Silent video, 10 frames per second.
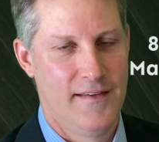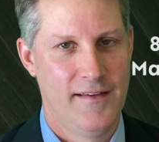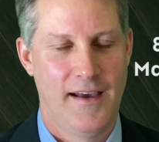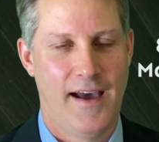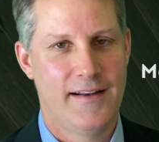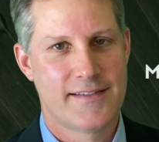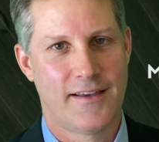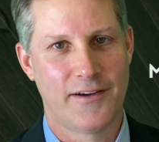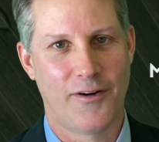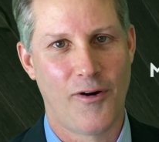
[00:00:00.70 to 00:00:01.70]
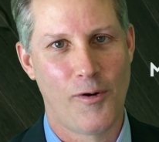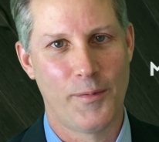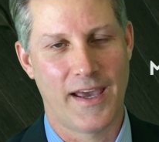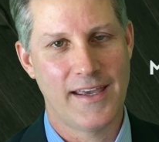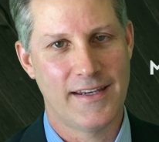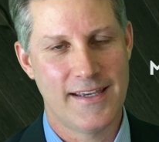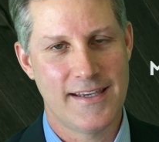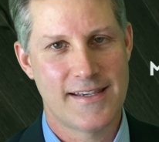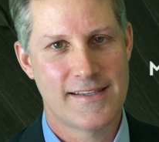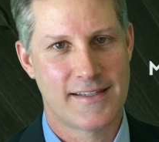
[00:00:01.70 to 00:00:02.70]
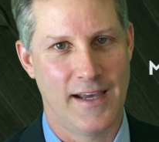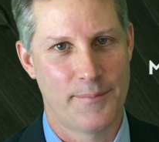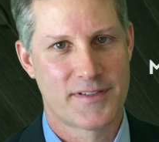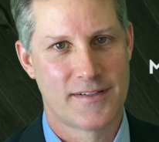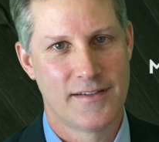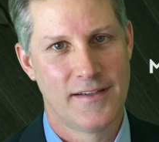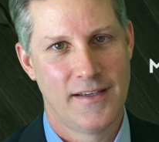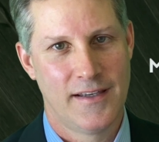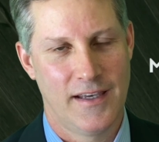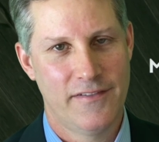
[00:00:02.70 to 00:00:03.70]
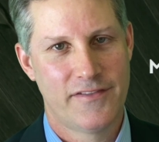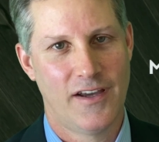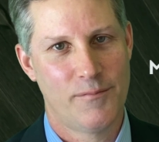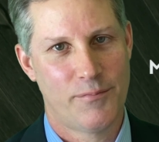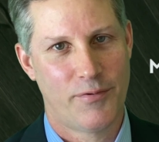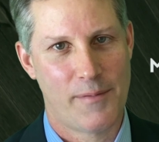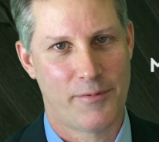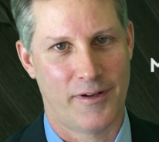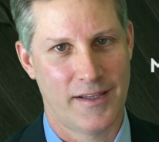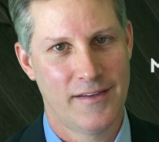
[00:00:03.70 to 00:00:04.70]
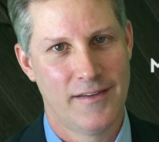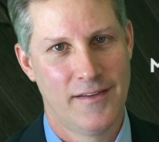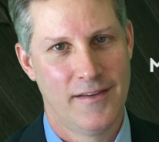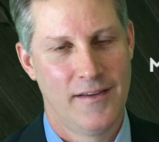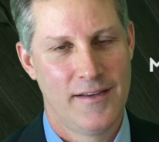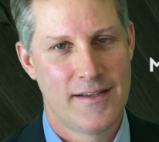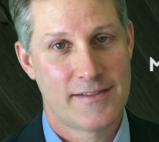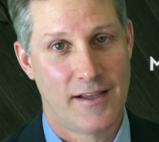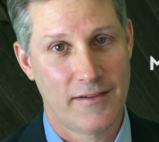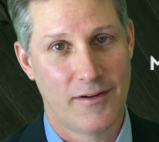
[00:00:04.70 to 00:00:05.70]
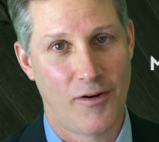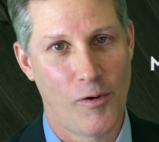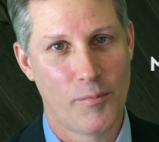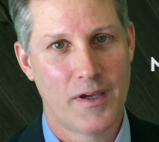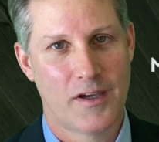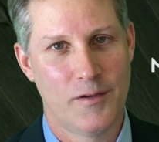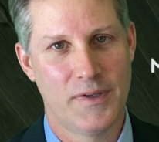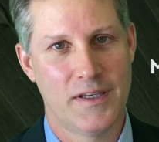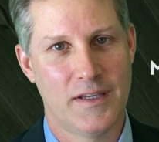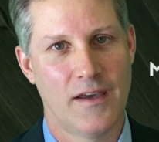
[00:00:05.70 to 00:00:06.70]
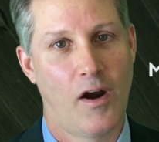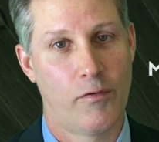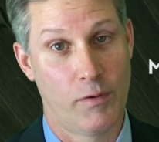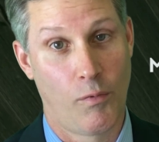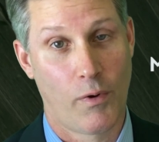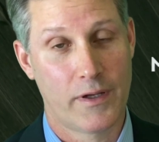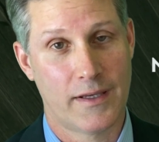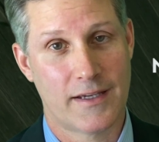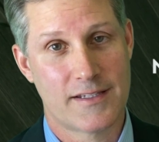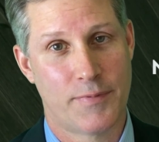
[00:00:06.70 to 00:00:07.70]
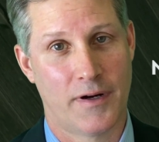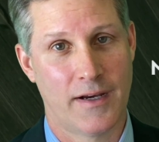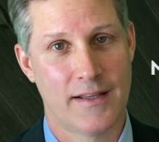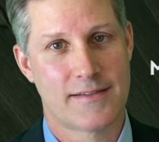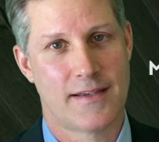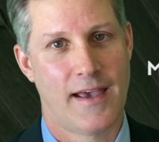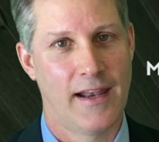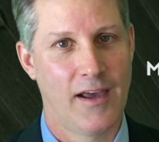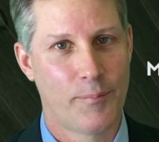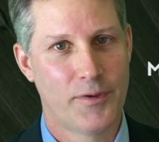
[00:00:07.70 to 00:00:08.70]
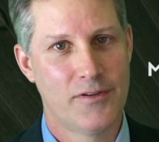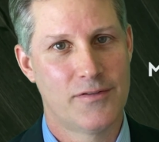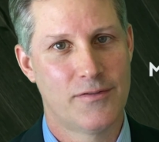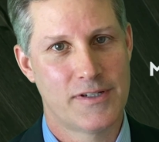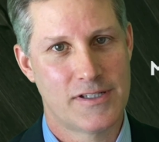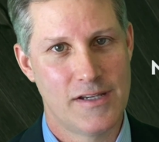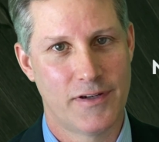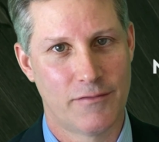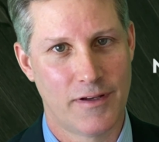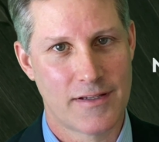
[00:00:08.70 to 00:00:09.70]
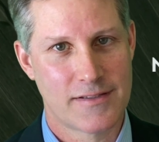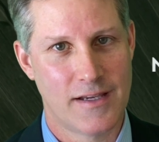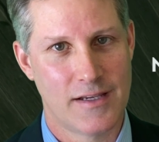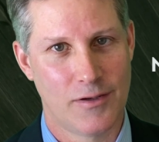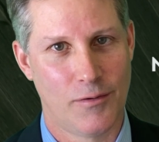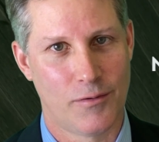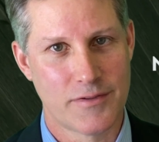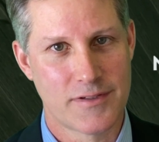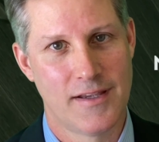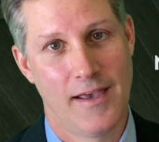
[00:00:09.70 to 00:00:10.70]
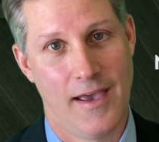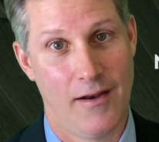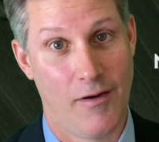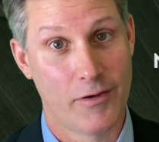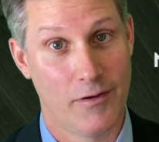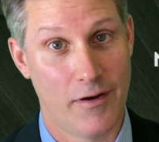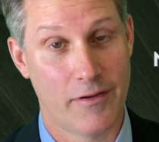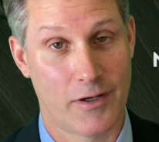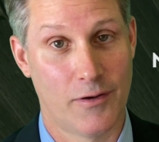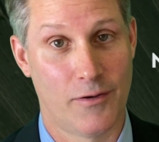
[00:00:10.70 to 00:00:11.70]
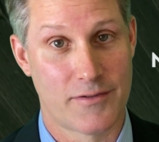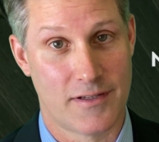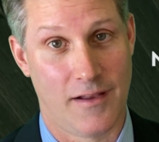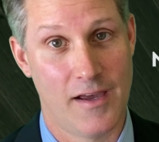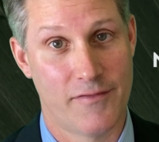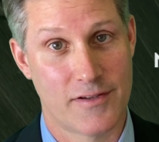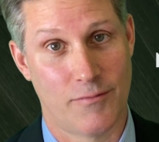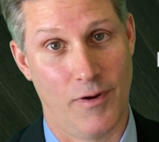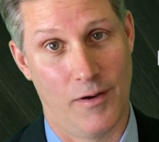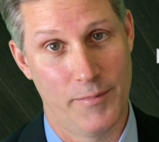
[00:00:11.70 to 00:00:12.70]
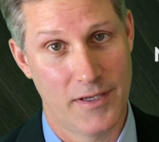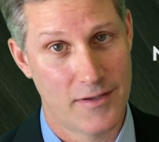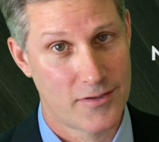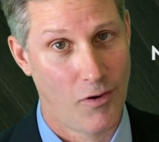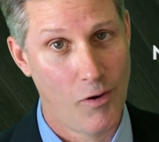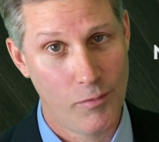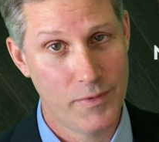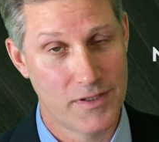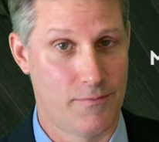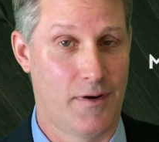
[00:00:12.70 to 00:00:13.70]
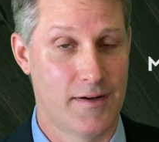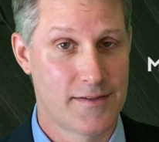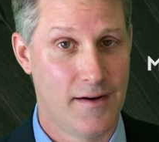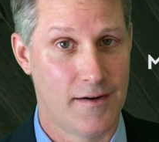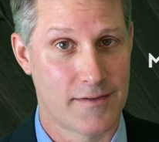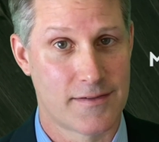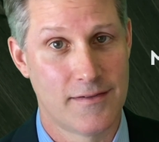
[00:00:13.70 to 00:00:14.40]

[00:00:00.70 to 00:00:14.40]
How to sell your home in 8 easy steps. If done properly, selling your home could be a rewarding experience and help you to achieve your real estate goals and all your other goals in life as well, because home is where it starts.